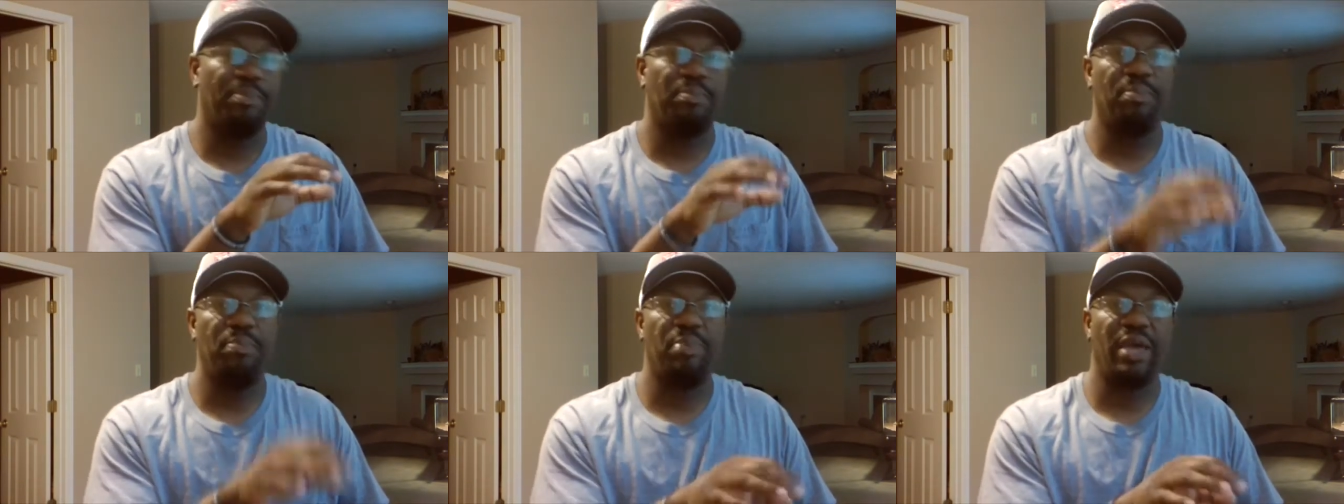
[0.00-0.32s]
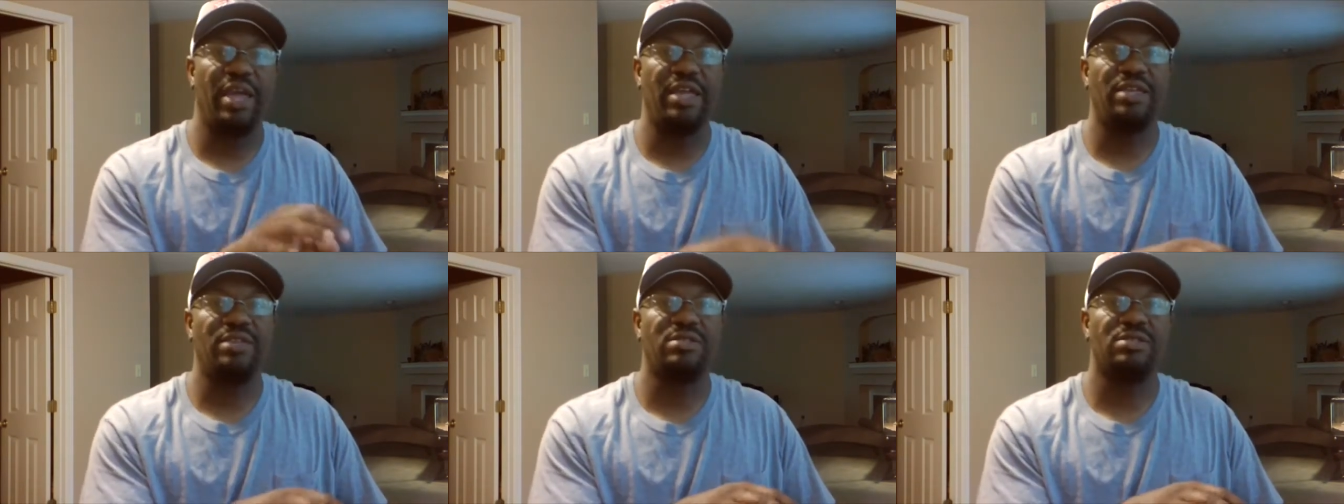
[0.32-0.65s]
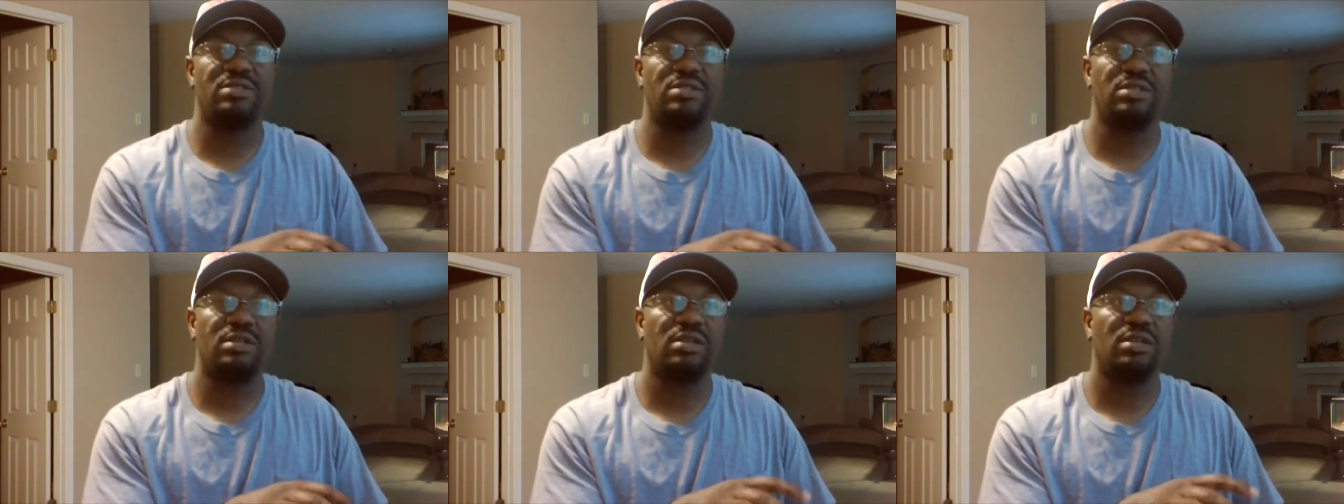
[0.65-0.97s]

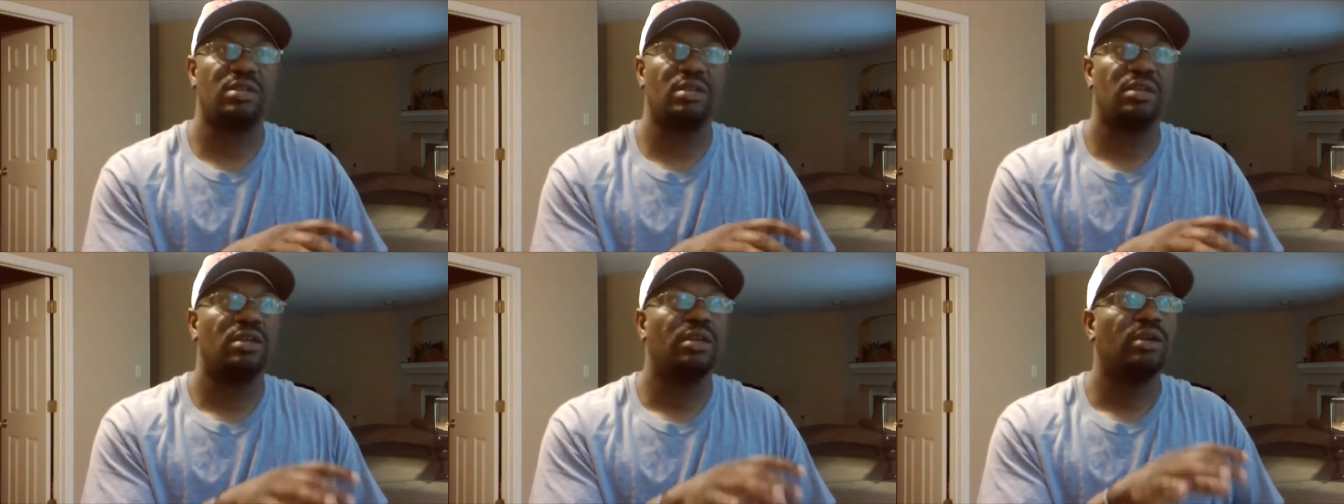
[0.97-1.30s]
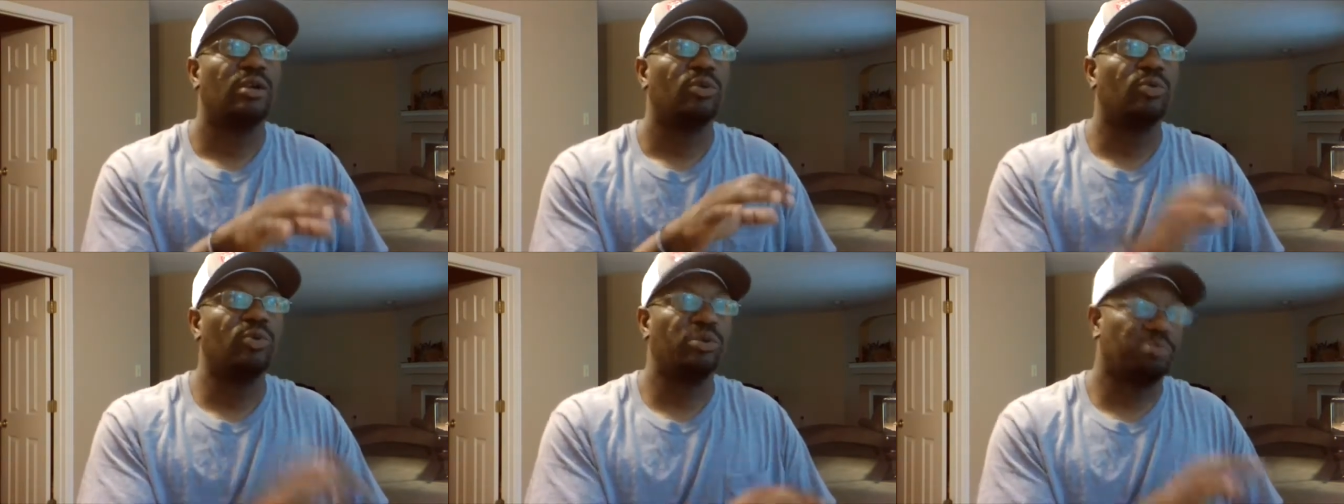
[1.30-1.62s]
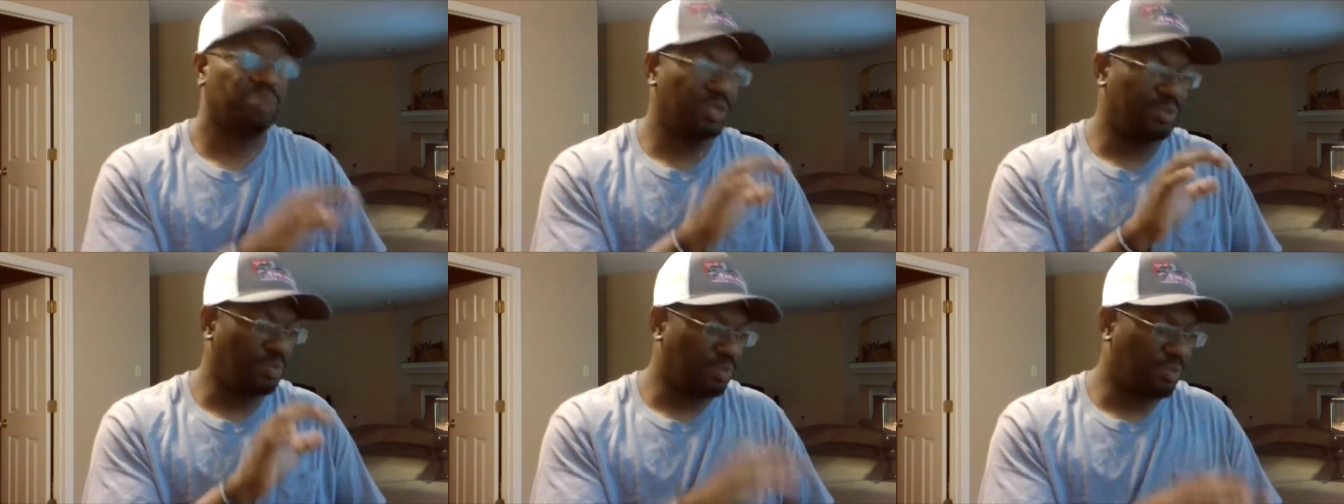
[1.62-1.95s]
baits would
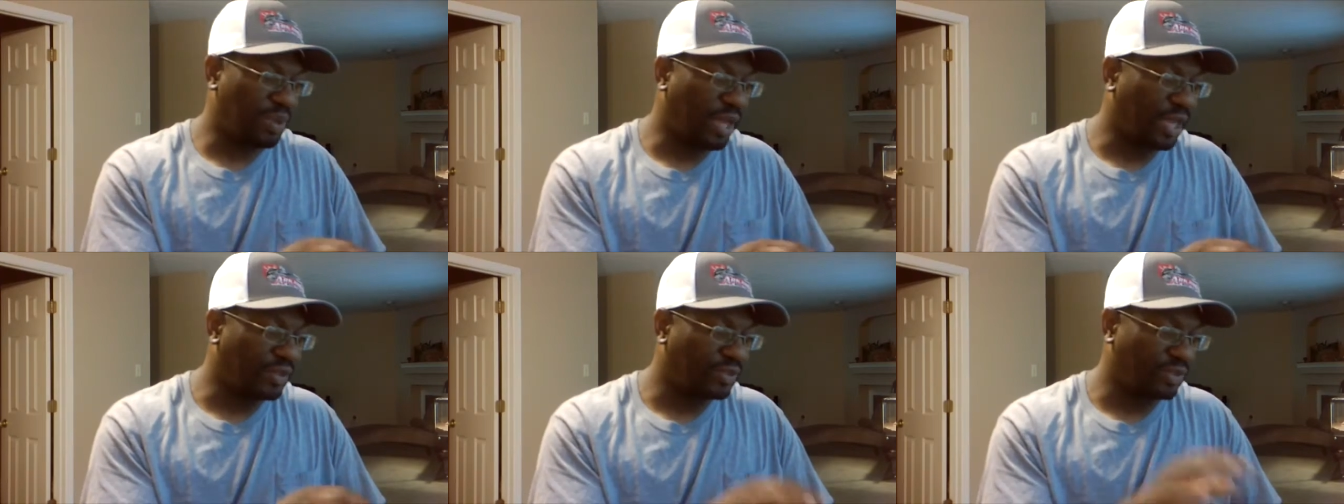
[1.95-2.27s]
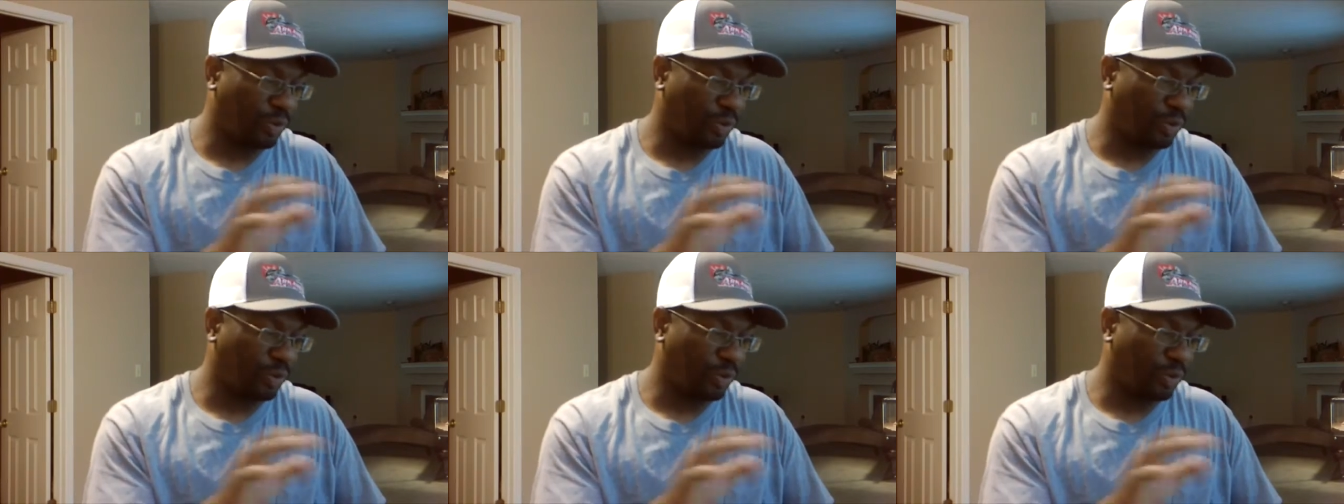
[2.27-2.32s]
be best. And